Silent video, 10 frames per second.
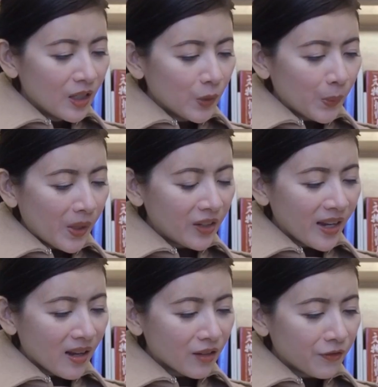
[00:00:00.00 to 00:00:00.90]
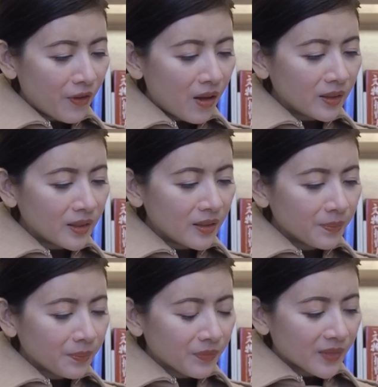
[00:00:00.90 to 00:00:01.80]
where it had fallen,
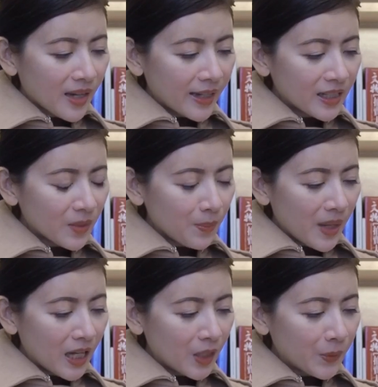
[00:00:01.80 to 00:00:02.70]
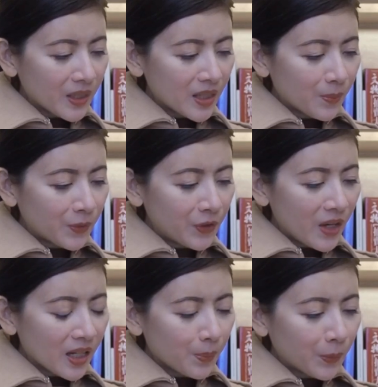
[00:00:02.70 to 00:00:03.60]
and its mane was
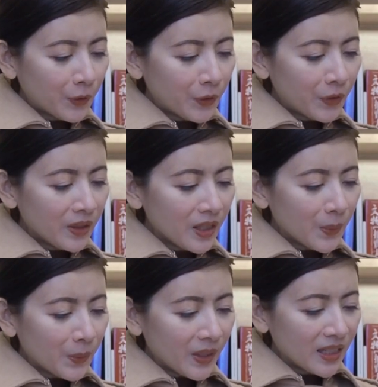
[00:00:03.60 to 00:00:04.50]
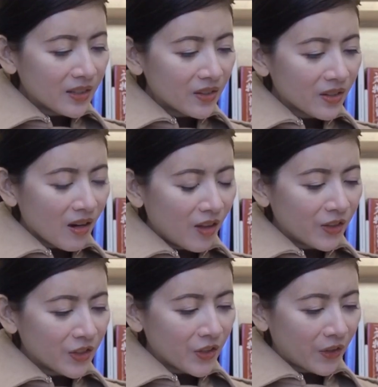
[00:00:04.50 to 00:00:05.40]
spread pearly white on the
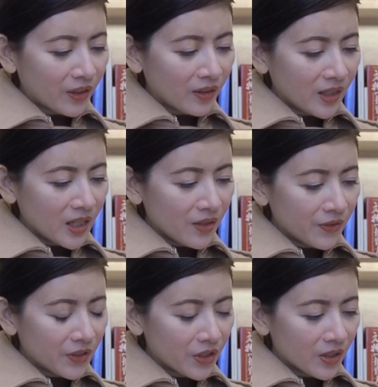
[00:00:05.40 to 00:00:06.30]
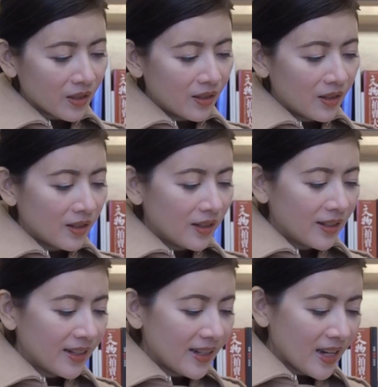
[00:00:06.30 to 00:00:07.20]
dark leaves.
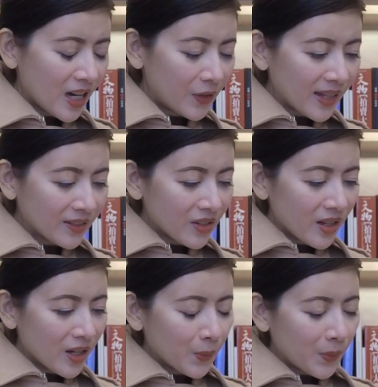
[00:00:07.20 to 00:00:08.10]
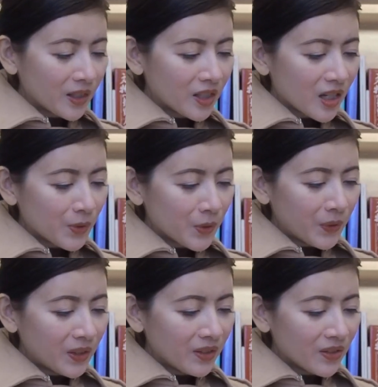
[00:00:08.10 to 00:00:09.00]
Harry had taken one step
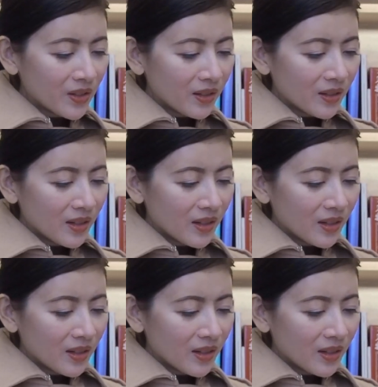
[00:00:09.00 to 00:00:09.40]
towards it